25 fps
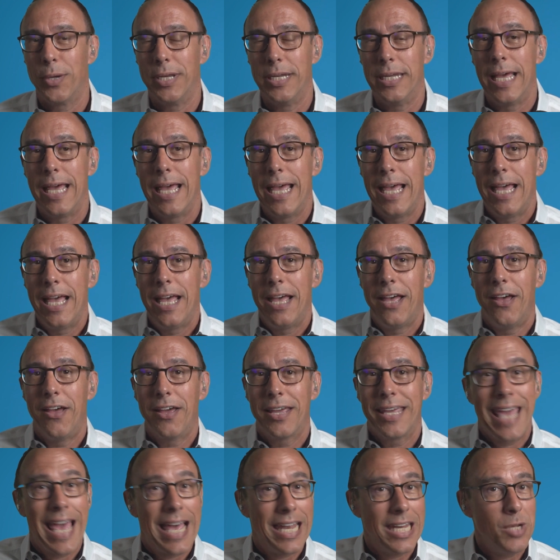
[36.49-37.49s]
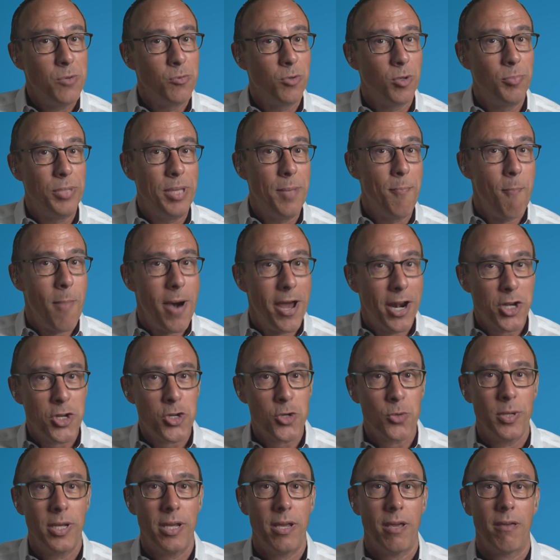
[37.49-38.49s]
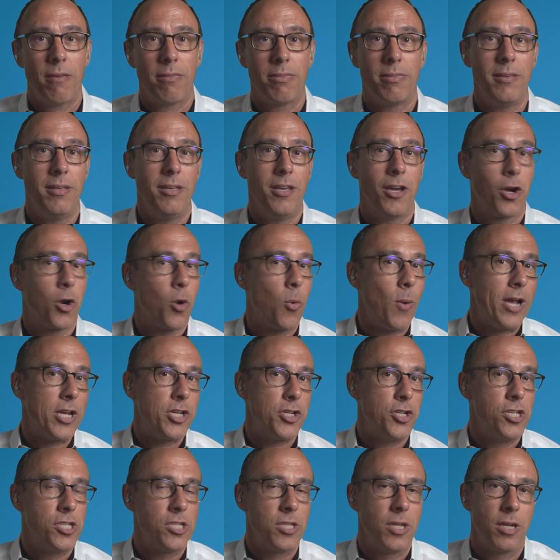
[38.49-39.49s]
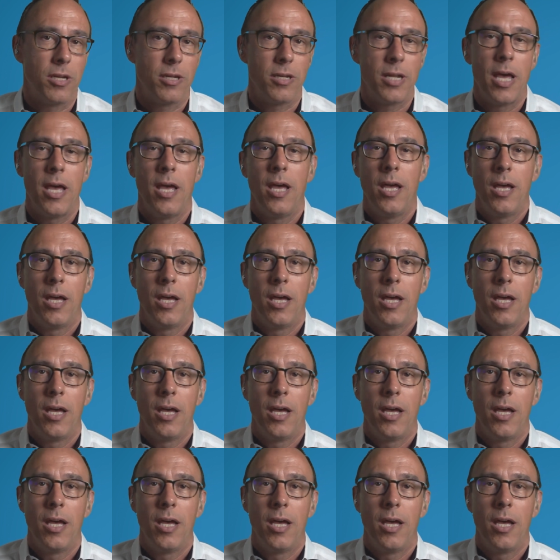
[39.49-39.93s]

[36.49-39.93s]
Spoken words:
And Callie will be monitoring the questions, and